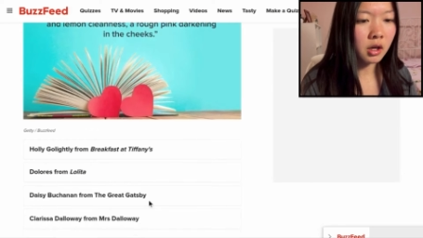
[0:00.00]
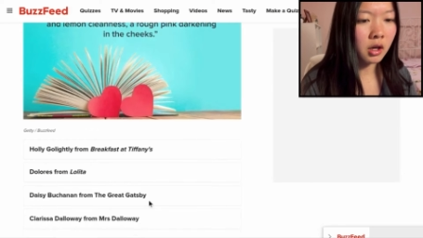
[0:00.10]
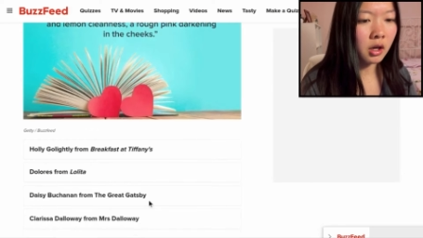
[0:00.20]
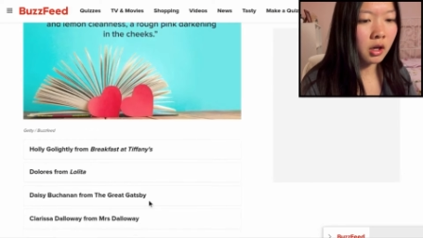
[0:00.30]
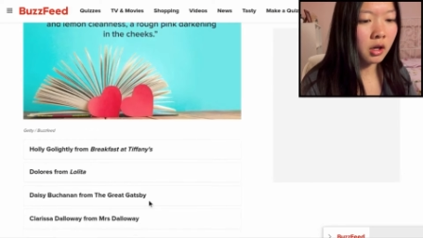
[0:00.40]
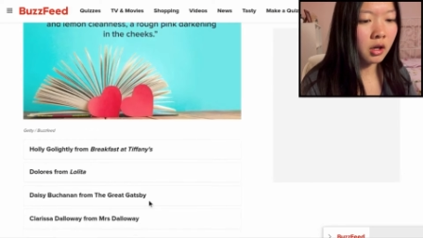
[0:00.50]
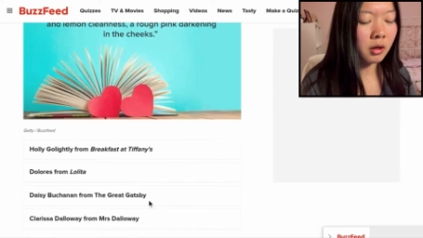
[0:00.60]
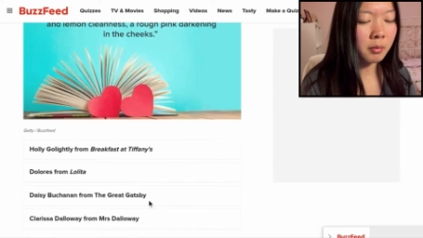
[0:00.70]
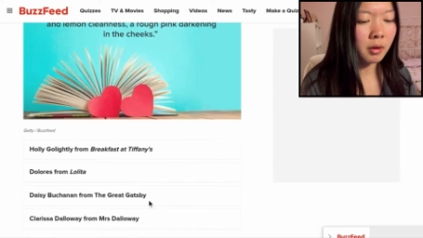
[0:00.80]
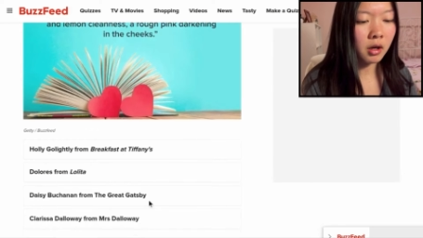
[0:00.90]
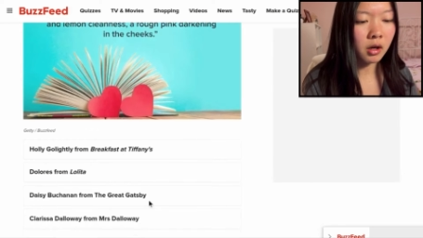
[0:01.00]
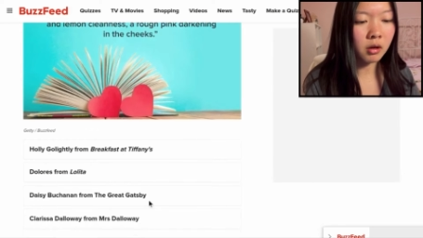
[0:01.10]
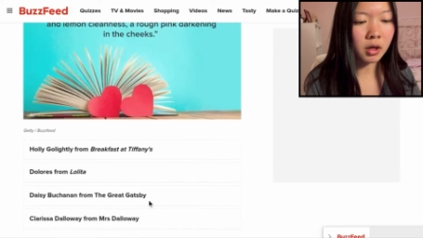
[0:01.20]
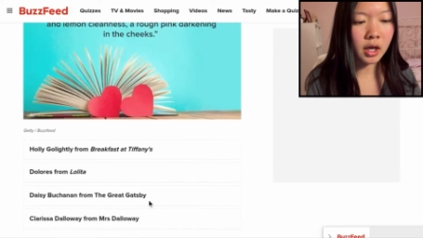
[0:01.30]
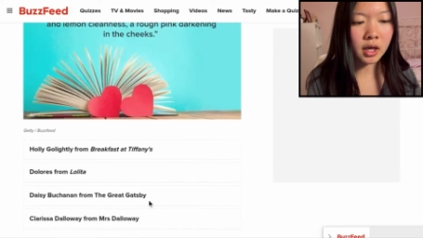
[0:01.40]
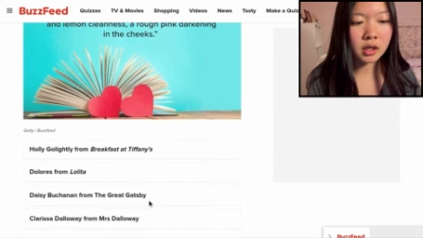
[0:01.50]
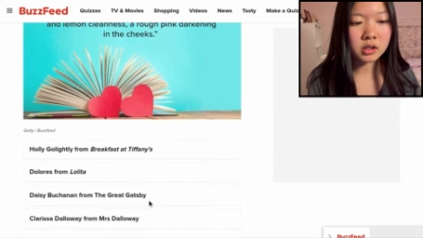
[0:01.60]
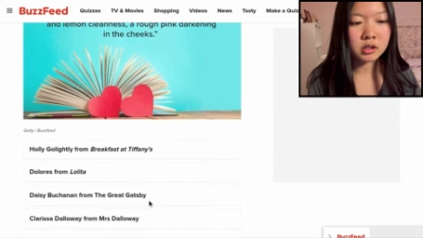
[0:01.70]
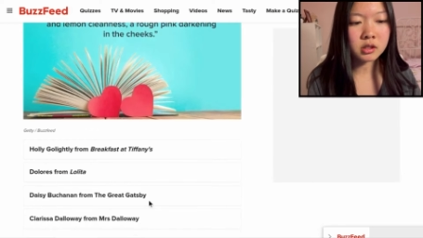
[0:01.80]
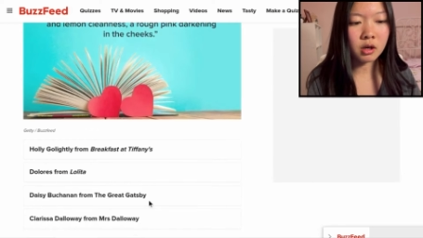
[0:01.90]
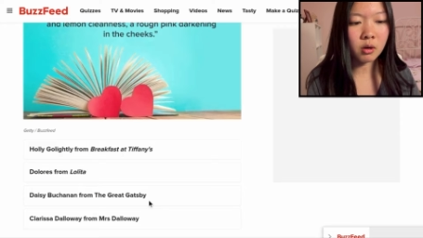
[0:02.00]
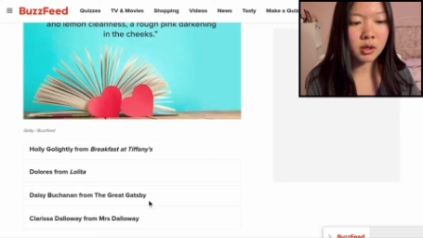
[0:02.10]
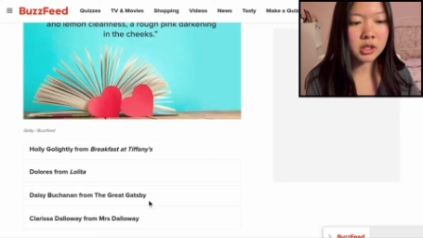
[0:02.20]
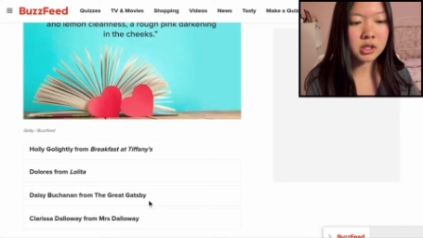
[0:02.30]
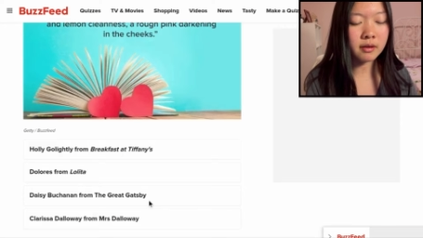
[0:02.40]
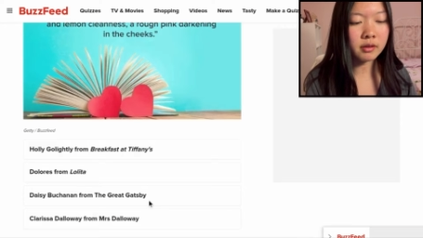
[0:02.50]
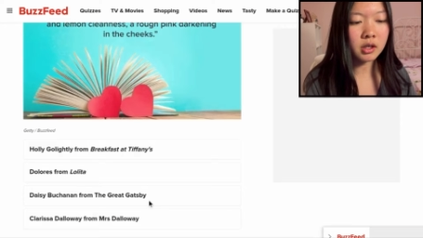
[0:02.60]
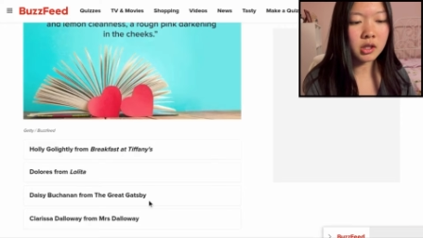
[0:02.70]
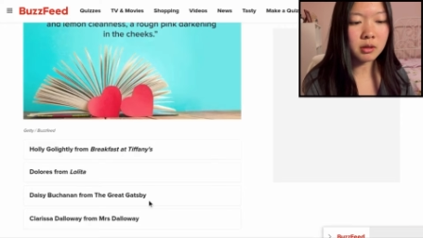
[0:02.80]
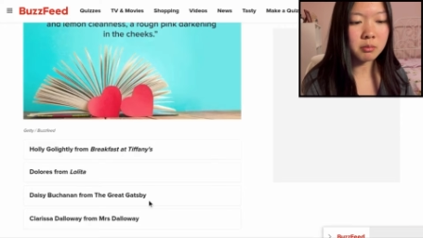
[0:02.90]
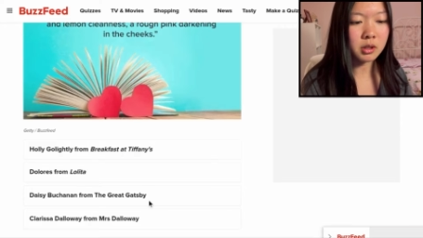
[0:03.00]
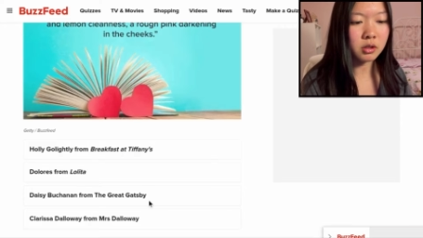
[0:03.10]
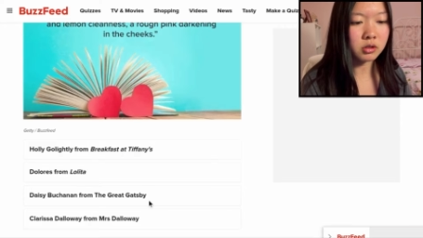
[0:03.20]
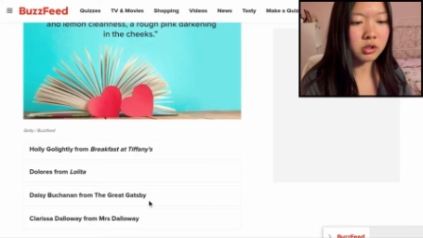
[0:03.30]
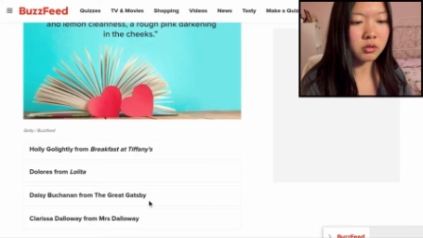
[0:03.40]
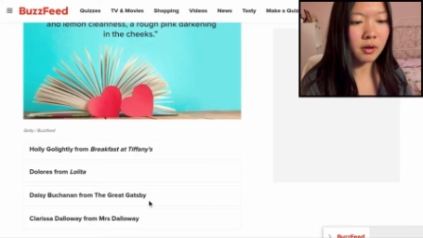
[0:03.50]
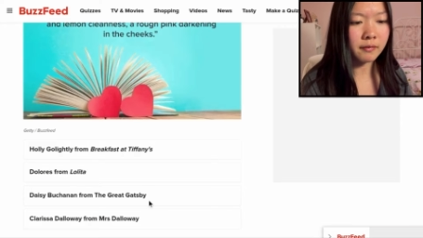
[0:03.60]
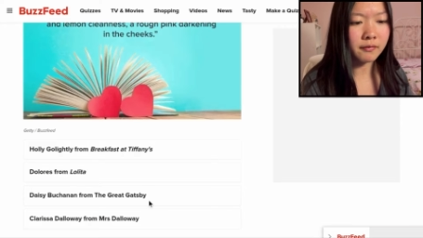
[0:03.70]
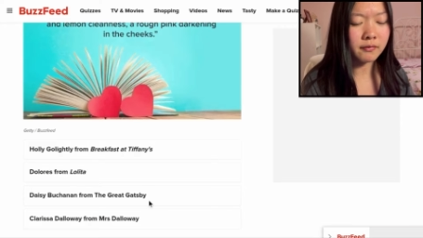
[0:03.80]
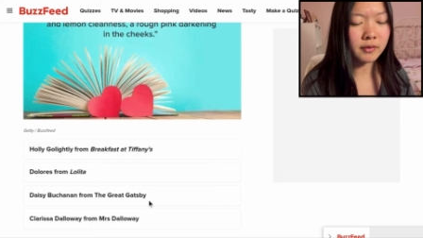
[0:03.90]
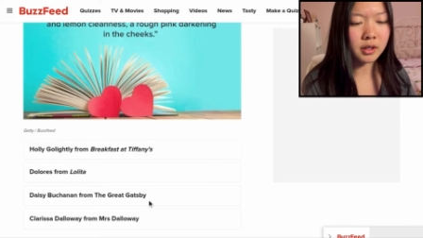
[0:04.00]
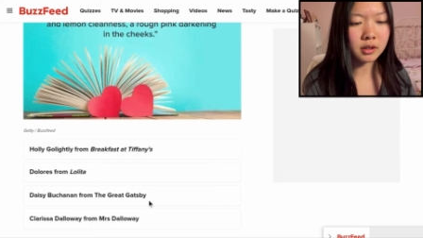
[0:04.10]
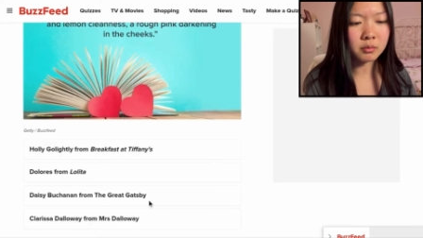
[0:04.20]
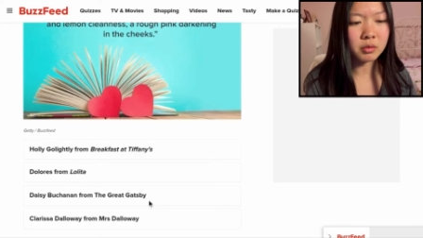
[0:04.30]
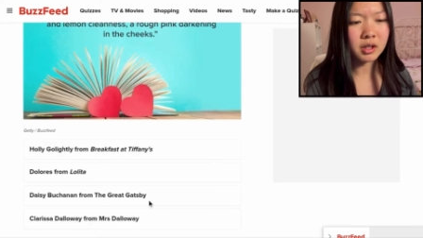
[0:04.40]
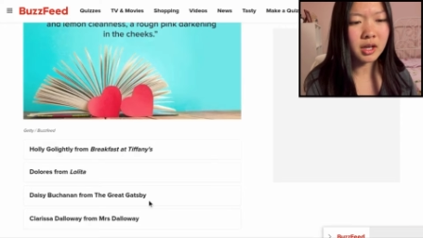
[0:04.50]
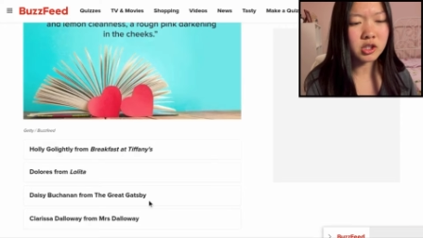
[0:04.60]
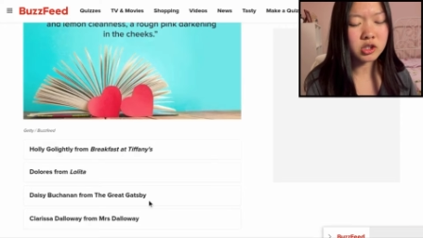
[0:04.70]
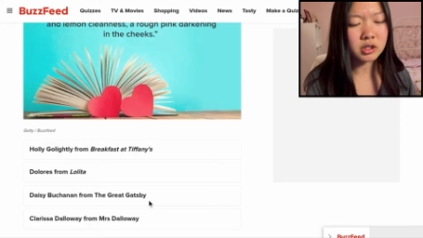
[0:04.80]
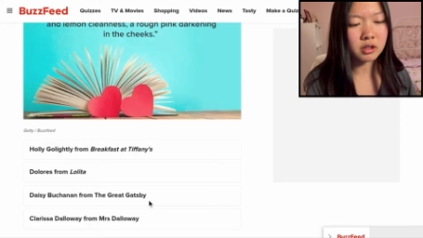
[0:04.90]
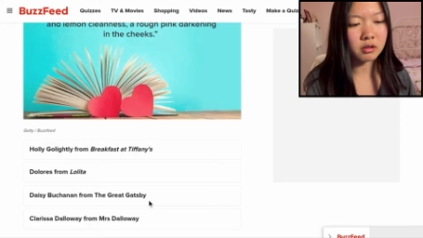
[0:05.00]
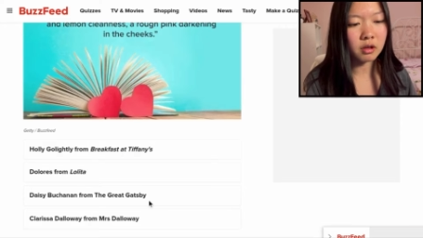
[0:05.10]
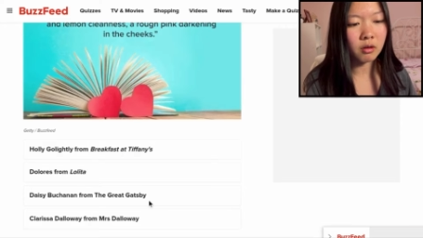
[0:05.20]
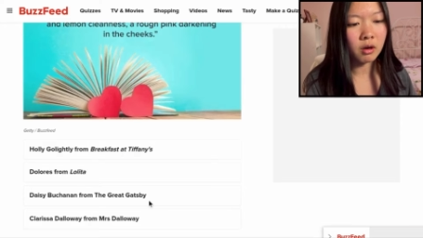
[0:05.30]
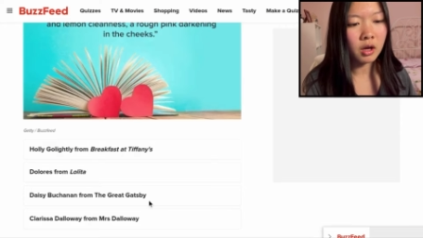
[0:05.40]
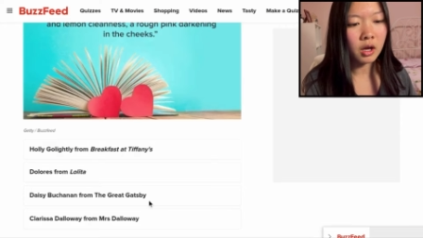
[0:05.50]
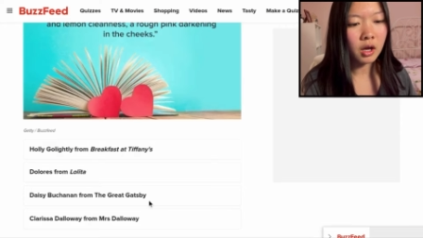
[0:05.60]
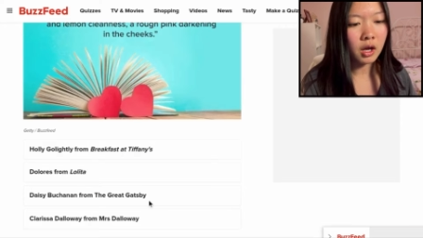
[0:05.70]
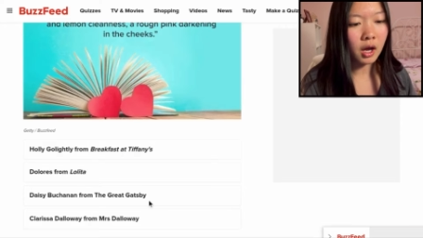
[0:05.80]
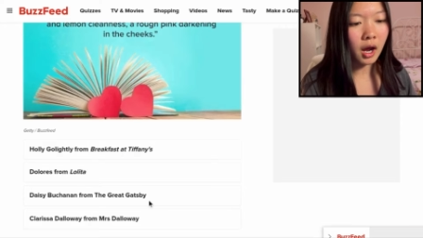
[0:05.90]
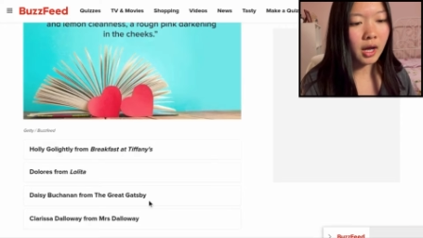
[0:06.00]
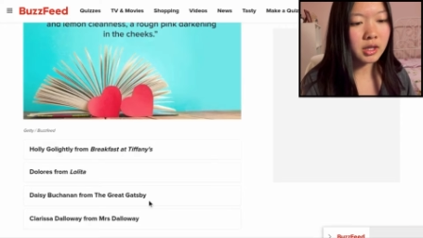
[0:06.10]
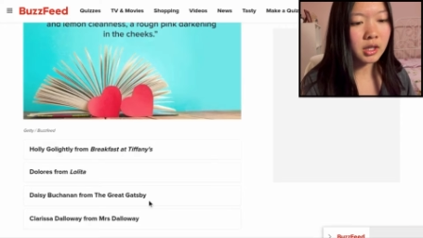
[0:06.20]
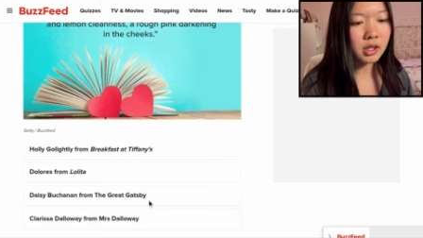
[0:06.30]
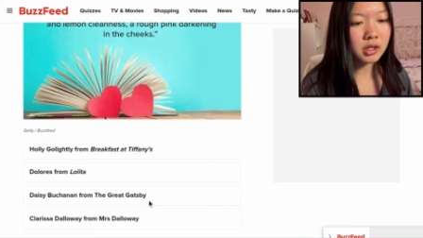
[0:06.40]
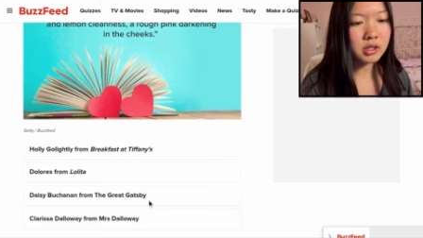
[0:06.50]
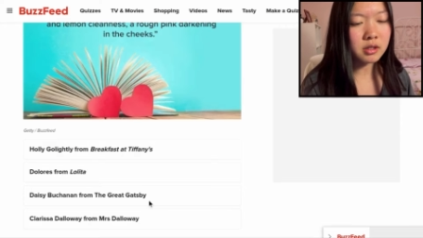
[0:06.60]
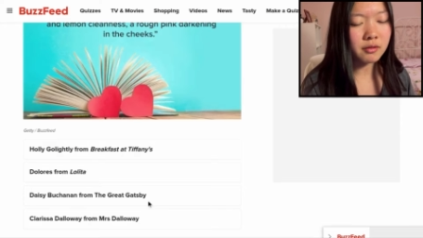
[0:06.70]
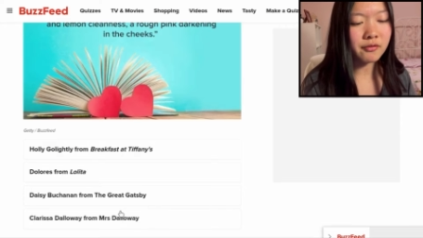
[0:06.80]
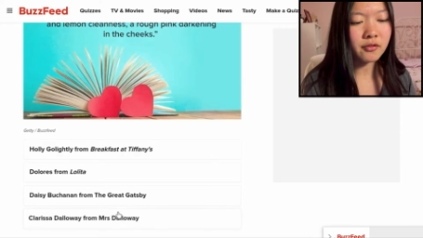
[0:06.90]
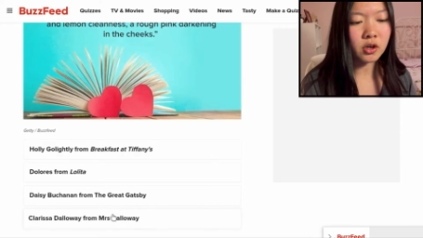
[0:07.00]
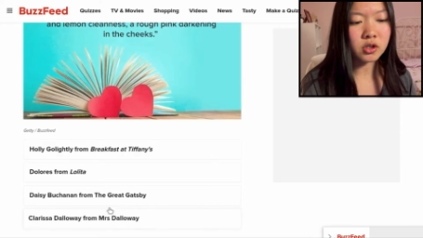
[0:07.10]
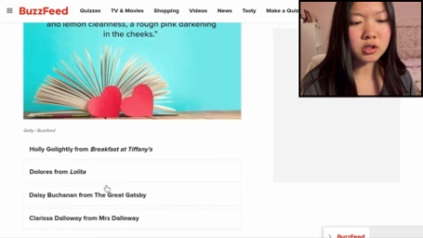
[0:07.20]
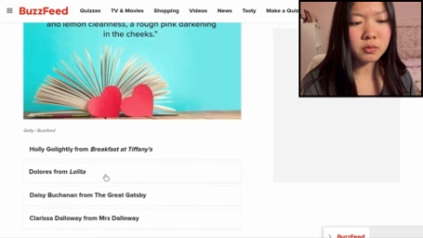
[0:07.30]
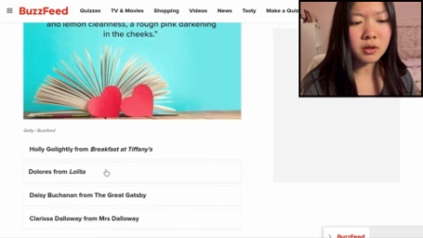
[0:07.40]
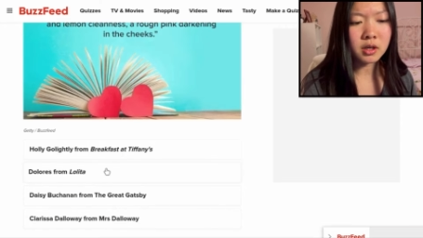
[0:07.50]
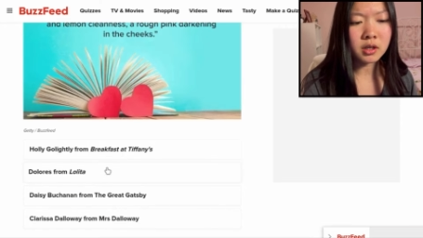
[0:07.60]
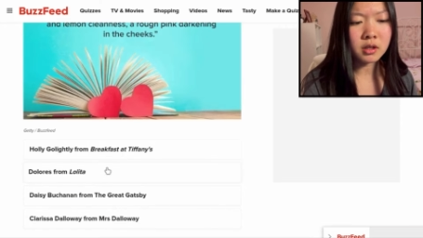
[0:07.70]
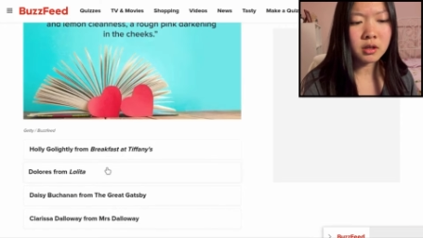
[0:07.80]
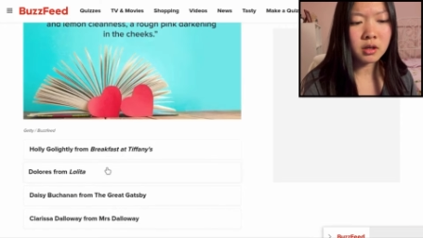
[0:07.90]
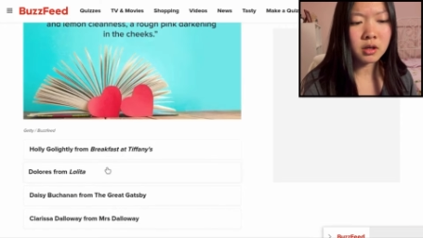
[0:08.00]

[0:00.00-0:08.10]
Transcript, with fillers: Um, Okay, so it's definitely not the middle two, I feel. Well, actually, I don't know. I think it's the first one.